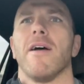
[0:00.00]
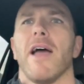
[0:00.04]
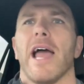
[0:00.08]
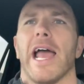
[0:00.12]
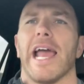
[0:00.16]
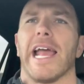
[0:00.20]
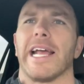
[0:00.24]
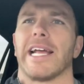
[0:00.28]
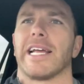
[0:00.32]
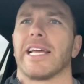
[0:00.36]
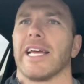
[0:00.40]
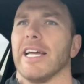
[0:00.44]

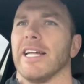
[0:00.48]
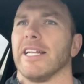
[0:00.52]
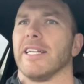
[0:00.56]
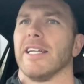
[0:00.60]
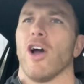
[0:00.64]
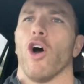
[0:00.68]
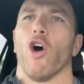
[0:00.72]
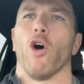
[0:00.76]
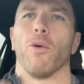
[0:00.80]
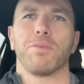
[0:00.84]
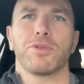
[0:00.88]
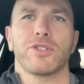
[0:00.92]
It can
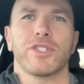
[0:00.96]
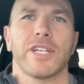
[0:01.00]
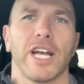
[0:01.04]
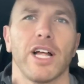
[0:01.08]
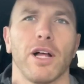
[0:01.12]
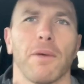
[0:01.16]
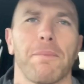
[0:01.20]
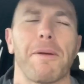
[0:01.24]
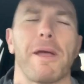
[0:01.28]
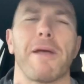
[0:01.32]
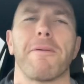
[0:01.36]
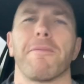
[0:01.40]

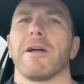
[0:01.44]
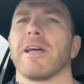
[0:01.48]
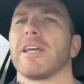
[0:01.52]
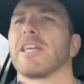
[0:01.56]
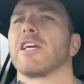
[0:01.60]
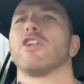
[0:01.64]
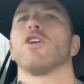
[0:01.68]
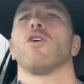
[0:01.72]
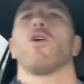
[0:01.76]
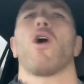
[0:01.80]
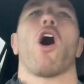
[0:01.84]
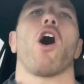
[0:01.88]
upskill people. It
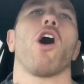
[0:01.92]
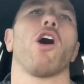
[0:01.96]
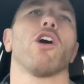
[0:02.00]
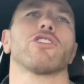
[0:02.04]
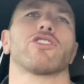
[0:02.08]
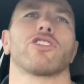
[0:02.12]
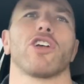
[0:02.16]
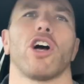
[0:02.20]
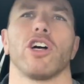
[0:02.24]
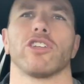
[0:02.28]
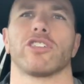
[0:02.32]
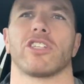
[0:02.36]
can do all
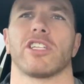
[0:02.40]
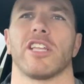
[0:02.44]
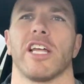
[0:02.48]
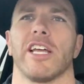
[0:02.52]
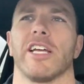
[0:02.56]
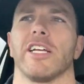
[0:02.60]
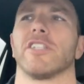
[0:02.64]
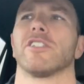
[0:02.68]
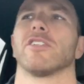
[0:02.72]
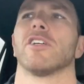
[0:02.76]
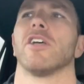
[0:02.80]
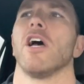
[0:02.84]
sorts of
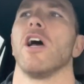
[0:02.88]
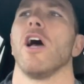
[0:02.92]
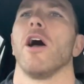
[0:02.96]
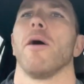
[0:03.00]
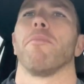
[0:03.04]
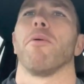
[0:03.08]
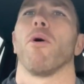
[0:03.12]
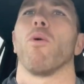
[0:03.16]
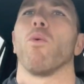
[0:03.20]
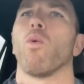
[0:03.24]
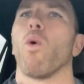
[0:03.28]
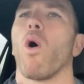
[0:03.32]
things.
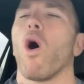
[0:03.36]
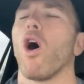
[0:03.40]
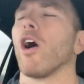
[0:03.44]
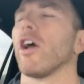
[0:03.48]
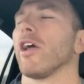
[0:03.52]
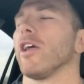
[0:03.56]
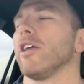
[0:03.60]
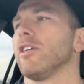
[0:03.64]
But what